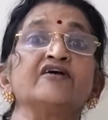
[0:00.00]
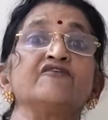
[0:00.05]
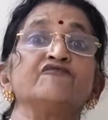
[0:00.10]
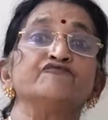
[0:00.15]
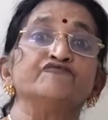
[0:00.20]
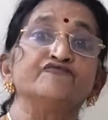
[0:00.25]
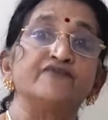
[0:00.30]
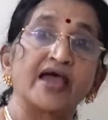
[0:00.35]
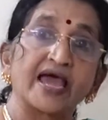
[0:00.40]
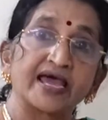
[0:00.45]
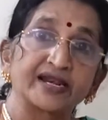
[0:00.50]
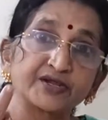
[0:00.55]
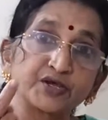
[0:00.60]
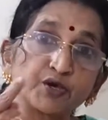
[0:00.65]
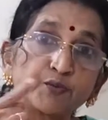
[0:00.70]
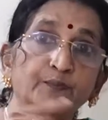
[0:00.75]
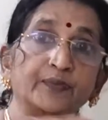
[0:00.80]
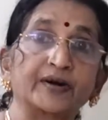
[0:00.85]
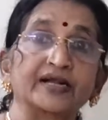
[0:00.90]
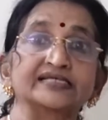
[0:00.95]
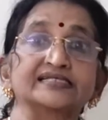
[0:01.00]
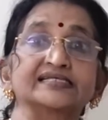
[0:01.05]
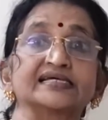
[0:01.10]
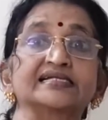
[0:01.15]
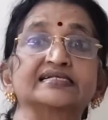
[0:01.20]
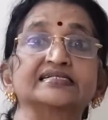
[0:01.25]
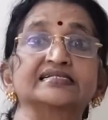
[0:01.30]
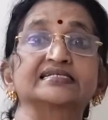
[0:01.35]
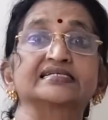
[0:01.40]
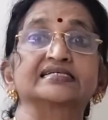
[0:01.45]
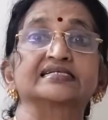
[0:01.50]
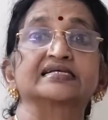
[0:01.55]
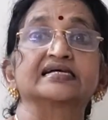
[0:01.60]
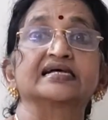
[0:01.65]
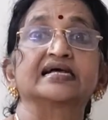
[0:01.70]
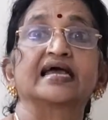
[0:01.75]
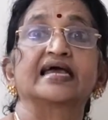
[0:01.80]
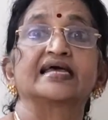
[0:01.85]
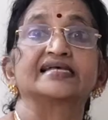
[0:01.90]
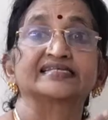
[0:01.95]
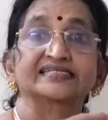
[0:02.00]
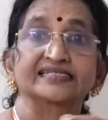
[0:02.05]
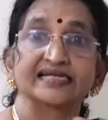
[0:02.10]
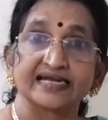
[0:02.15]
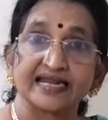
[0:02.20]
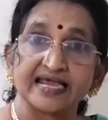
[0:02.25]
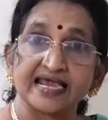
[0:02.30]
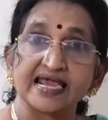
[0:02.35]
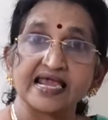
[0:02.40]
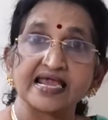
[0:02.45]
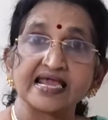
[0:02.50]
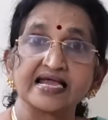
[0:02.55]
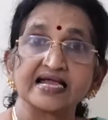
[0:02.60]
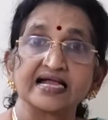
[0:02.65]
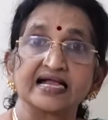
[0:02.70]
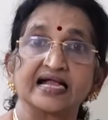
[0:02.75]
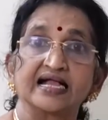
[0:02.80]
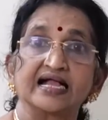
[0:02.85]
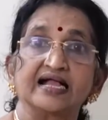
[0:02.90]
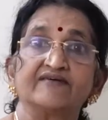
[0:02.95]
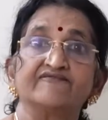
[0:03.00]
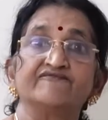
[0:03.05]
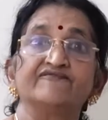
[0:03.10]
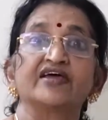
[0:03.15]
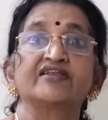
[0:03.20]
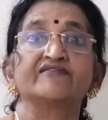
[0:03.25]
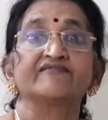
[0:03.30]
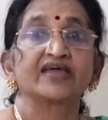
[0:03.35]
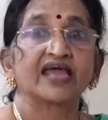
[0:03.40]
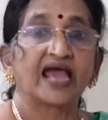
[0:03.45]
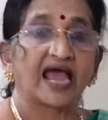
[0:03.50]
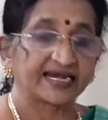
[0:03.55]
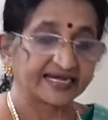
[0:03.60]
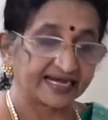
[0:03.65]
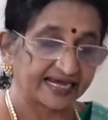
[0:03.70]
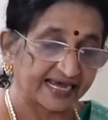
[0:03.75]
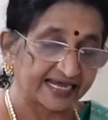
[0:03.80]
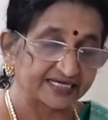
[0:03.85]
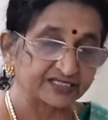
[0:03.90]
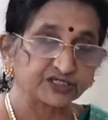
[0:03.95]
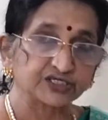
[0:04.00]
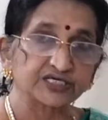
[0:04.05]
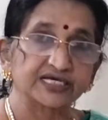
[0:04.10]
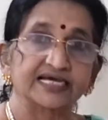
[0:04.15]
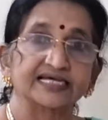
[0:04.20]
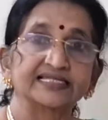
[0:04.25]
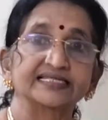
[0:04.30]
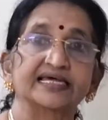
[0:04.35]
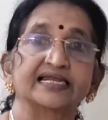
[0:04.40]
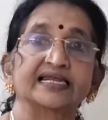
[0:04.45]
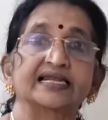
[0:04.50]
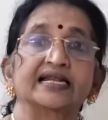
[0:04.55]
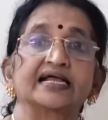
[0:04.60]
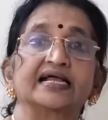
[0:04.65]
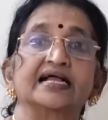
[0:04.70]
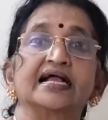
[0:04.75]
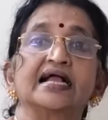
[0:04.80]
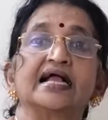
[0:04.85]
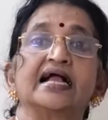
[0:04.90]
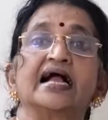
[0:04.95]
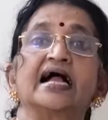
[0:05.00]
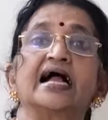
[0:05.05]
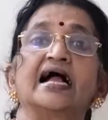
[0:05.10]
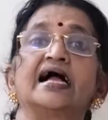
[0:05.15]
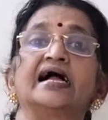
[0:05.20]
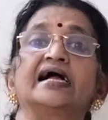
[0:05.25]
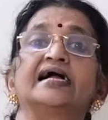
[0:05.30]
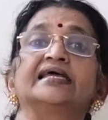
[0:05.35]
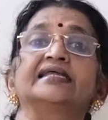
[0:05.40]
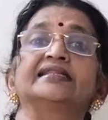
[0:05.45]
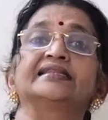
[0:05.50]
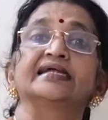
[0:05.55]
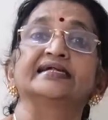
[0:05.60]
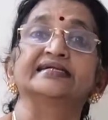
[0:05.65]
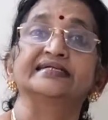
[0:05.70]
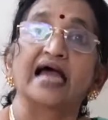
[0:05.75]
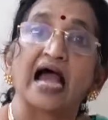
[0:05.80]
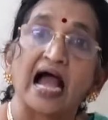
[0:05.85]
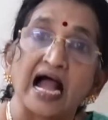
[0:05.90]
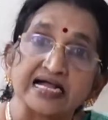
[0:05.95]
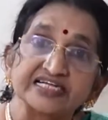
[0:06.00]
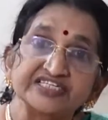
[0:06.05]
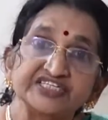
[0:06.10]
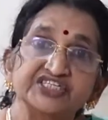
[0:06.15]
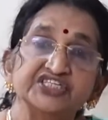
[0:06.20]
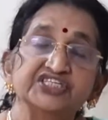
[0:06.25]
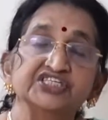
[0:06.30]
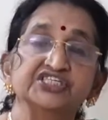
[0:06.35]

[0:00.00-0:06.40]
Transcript: Were you present yesterday when we had a get-together in the Taj?